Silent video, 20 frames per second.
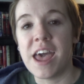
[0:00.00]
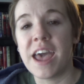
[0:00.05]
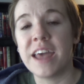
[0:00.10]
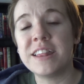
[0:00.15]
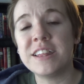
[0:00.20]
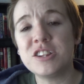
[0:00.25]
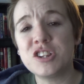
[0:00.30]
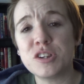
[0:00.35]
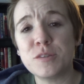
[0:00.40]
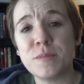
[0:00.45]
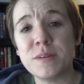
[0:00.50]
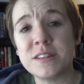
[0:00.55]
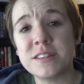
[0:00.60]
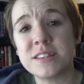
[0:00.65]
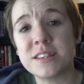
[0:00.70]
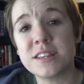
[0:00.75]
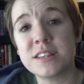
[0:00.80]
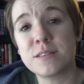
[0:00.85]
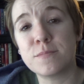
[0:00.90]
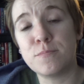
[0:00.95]
And then she
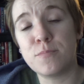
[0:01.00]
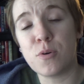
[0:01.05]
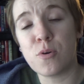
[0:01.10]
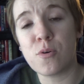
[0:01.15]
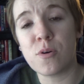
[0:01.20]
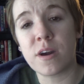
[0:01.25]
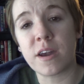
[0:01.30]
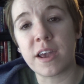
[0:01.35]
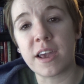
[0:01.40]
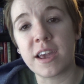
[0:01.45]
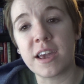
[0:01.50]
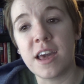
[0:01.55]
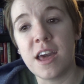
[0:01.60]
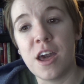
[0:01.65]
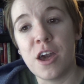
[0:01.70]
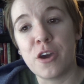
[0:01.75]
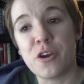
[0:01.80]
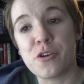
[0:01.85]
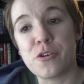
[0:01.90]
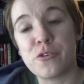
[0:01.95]
meets this boy
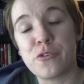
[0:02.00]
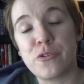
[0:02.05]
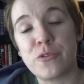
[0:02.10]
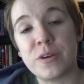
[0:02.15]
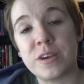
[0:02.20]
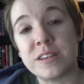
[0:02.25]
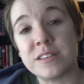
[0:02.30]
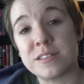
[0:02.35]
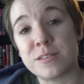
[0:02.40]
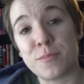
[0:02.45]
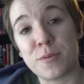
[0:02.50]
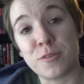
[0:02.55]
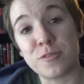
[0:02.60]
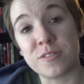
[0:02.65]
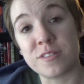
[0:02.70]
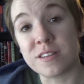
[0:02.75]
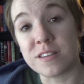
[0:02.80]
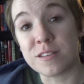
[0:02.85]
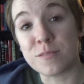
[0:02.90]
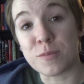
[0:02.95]
who is
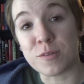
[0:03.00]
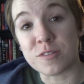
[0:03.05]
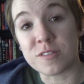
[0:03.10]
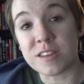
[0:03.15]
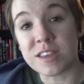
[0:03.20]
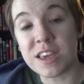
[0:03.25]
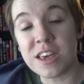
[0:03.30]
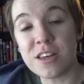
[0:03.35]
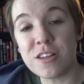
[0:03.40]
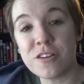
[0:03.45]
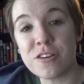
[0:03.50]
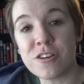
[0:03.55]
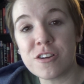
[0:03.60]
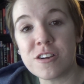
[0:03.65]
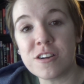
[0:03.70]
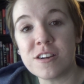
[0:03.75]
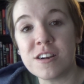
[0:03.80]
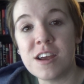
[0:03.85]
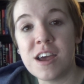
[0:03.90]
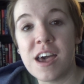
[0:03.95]
supposedly supposed to kill
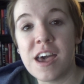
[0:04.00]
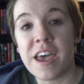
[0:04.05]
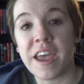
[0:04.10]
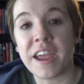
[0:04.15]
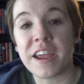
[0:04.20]
her,